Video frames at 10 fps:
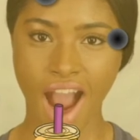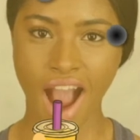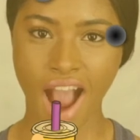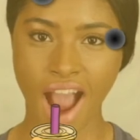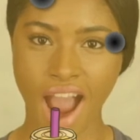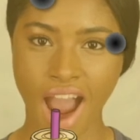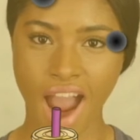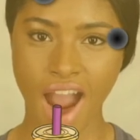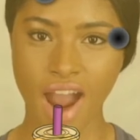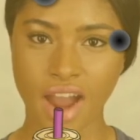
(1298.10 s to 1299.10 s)
So
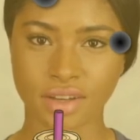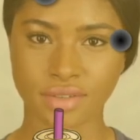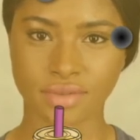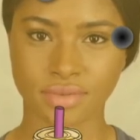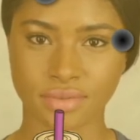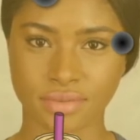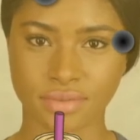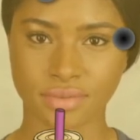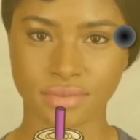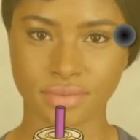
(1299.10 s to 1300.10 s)
my value
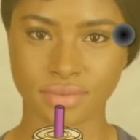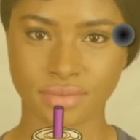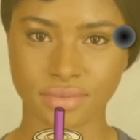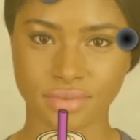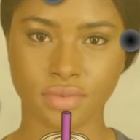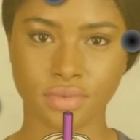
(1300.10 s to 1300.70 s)
here will be